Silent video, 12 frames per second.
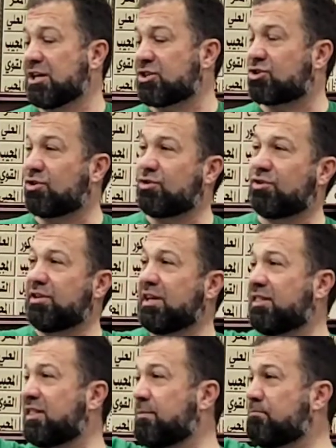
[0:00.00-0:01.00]
So you
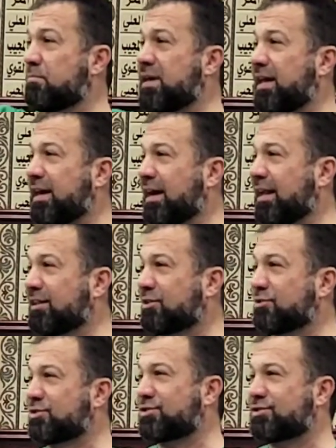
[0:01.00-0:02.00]
need the miracle
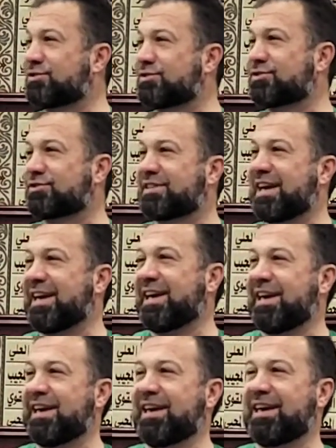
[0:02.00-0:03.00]
to
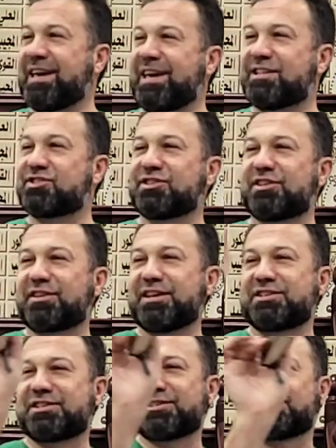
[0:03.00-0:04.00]
stay
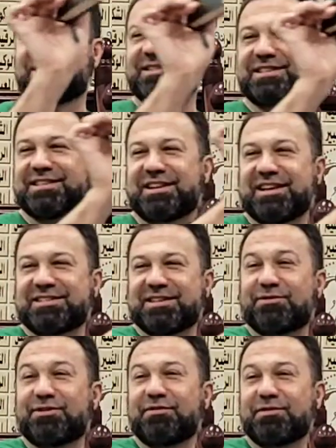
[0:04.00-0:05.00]
generations by
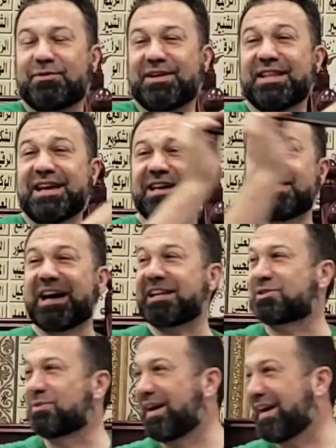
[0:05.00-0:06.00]
generation for everyone.
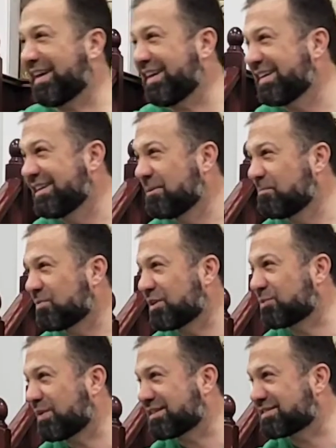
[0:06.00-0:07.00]
That's why
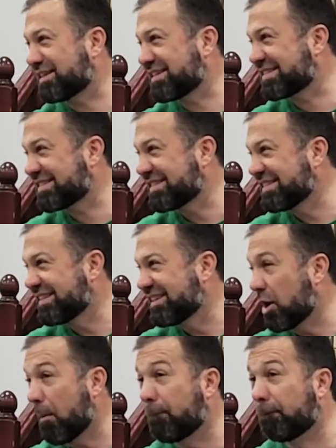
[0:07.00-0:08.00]
it was this
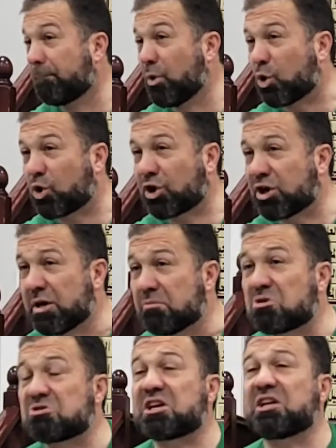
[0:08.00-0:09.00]
book.
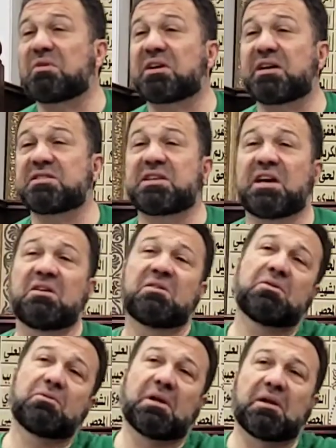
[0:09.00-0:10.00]
Because anyone can say,
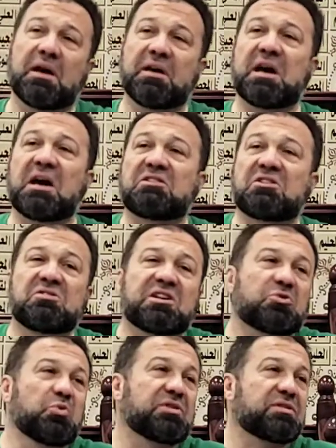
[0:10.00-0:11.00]
wallahi, I did
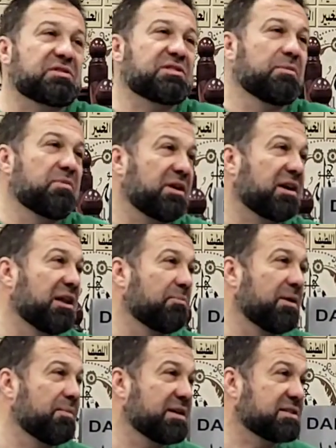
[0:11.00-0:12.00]
not witness the miracle
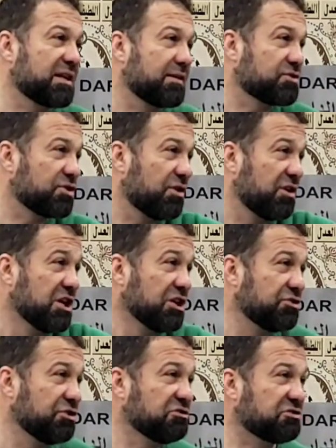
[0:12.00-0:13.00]
by myself, so
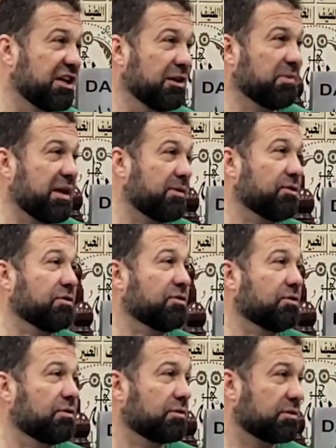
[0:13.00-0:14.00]
don't tell me about,
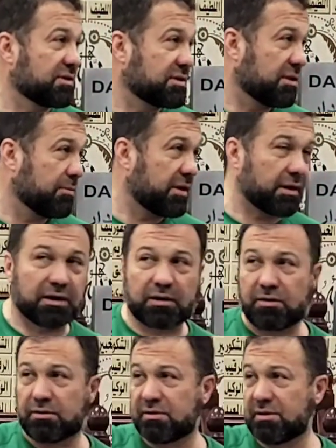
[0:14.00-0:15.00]
no, this is the miracle,
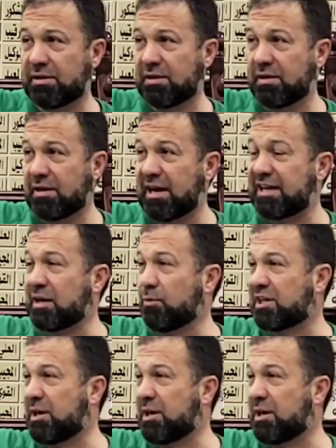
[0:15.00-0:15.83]
go. And I will